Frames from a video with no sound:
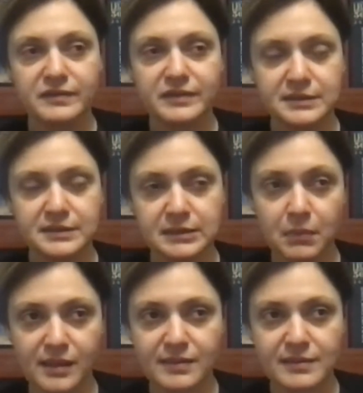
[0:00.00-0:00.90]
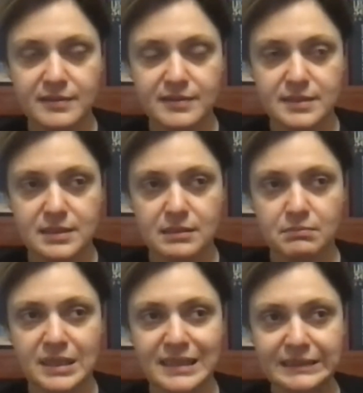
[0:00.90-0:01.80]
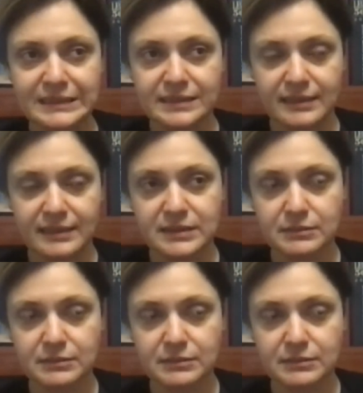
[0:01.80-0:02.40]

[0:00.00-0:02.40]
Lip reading: 30 months means that this